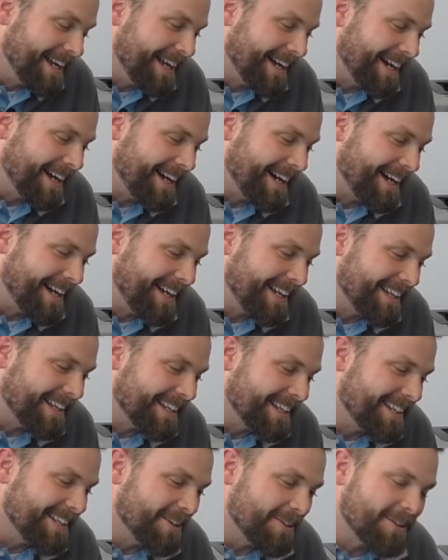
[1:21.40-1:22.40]

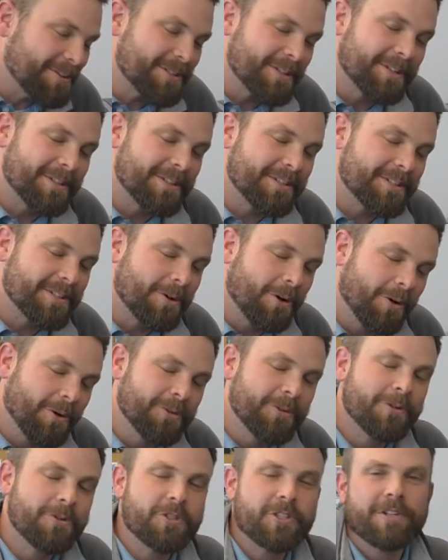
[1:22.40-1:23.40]
There's a whole
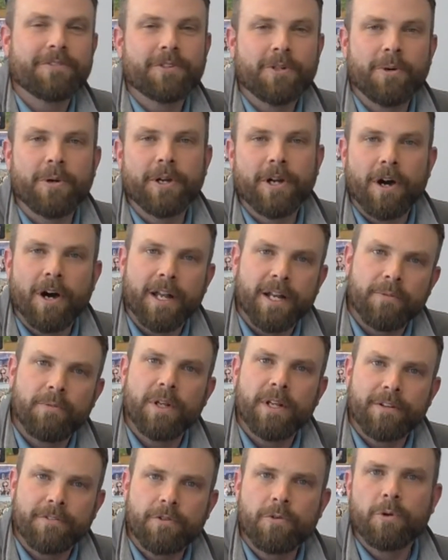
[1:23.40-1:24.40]
new shift going on, and
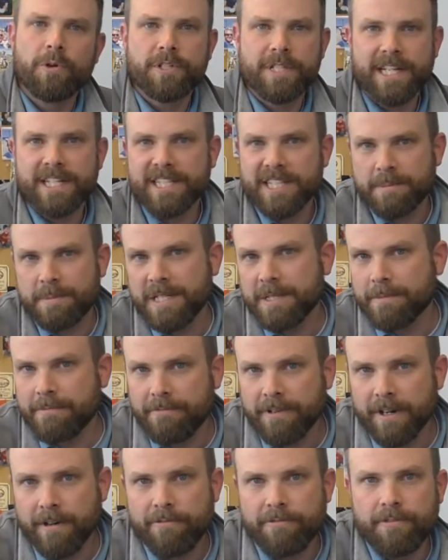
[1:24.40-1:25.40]
of course SSP has been
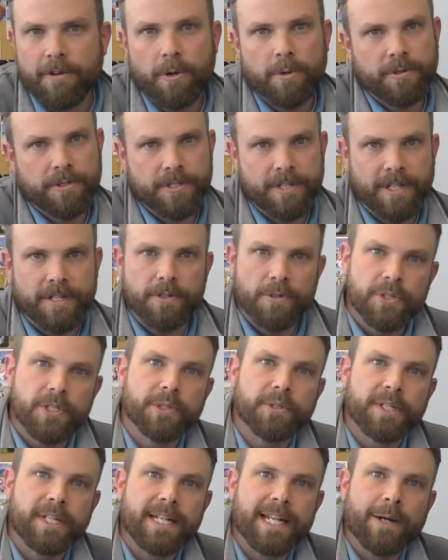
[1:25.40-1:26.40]
very focused on
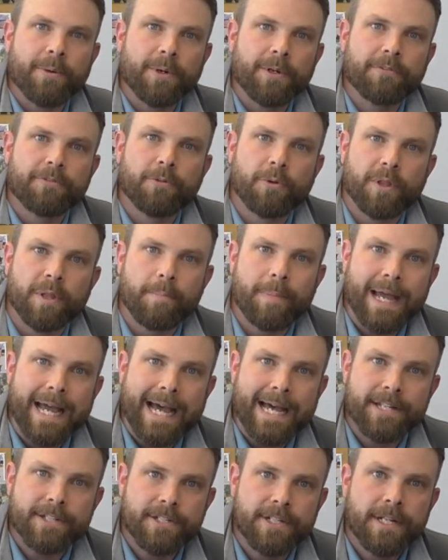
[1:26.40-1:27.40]
utility network for the
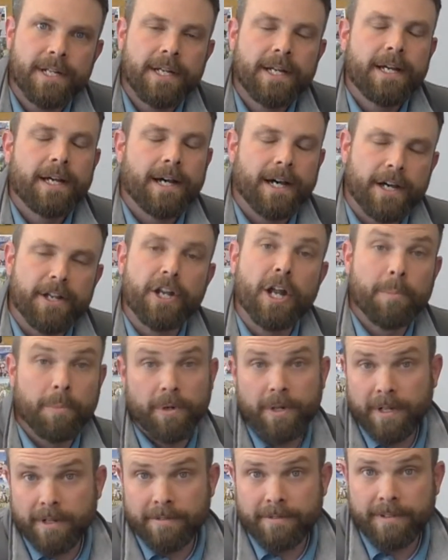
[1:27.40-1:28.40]
past
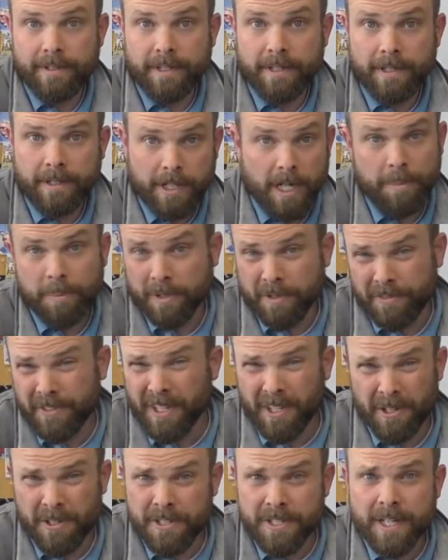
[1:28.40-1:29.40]
couple of
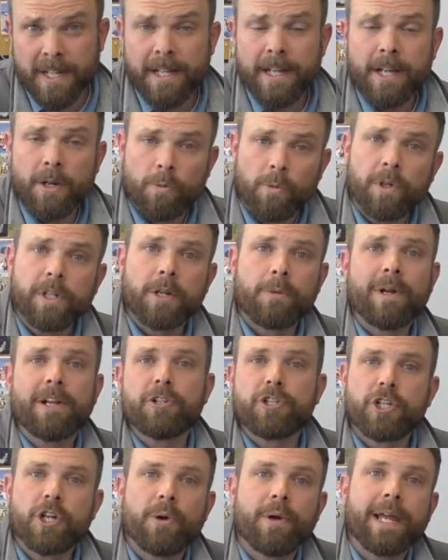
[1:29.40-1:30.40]
years, really
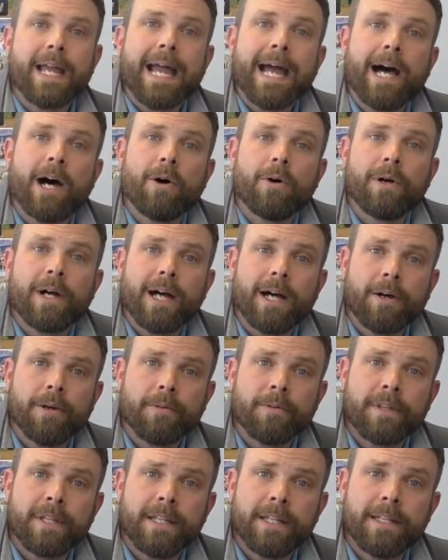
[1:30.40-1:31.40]
around showing
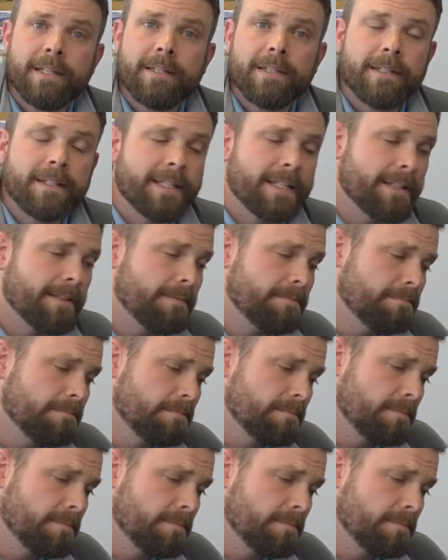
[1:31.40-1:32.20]
how the